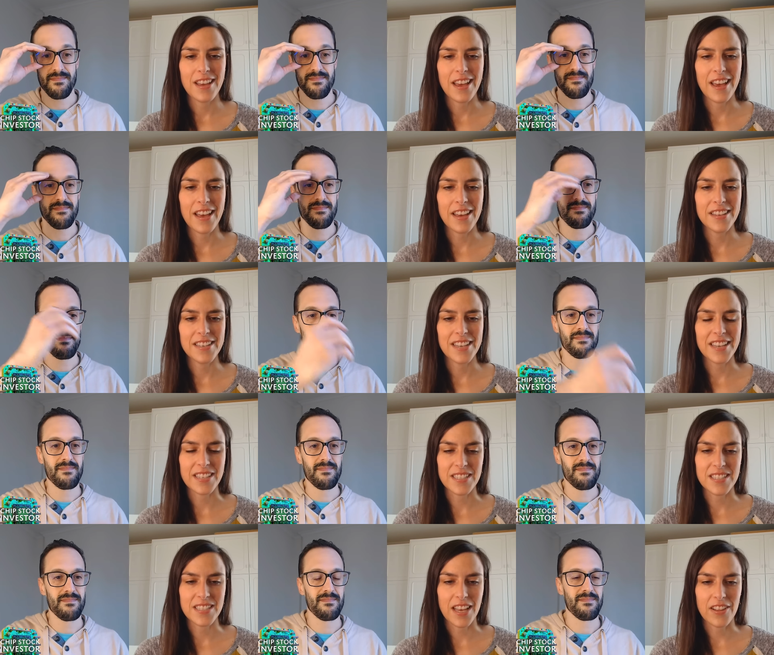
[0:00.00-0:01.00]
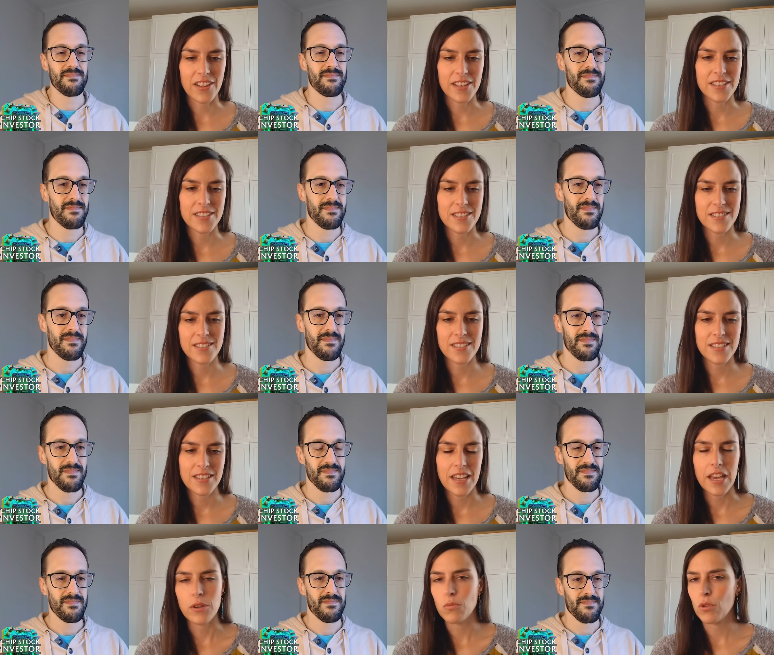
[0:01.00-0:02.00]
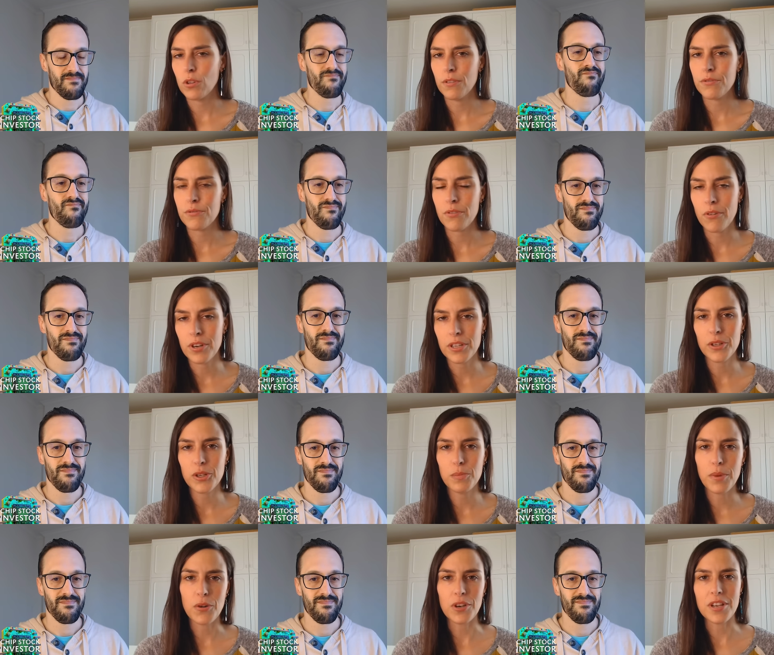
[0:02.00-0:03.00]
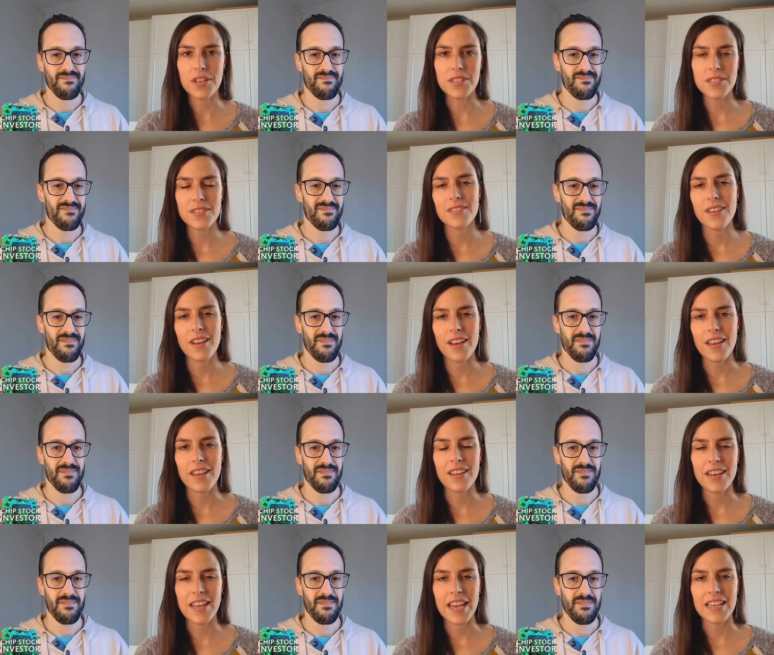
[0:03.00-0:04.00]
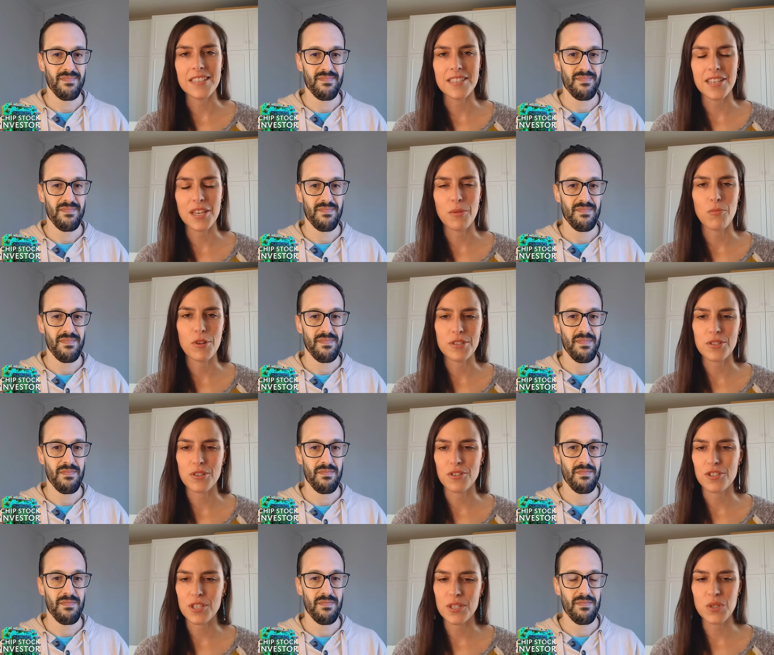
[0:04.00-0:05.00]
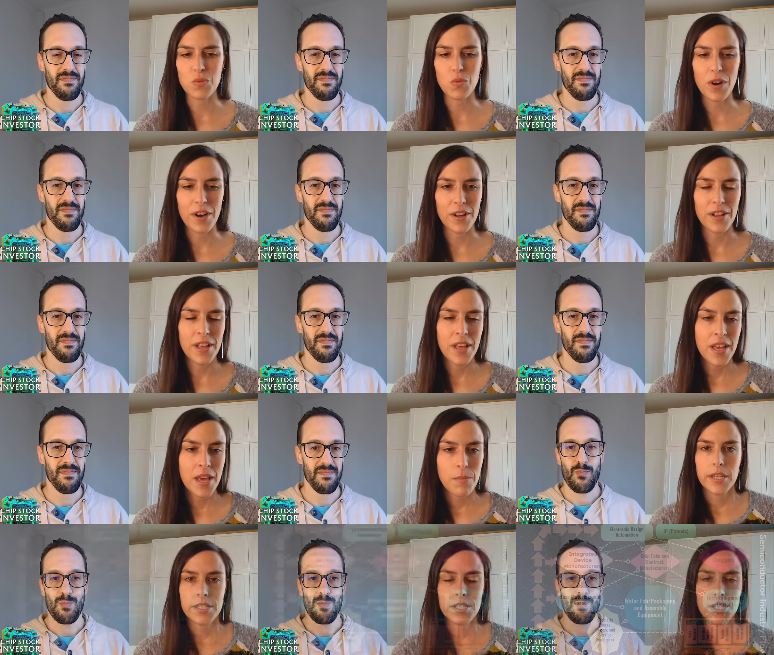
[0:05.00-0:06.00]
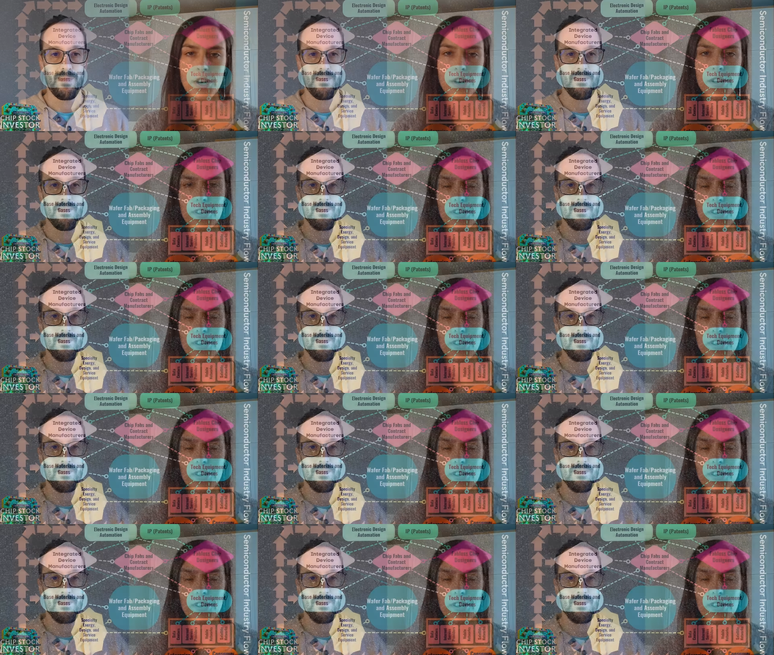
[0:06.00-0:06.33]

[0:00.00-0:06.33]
Speaker 1: and Axcelis. And we'll throw in a little bonus in ACM research as well. Let's start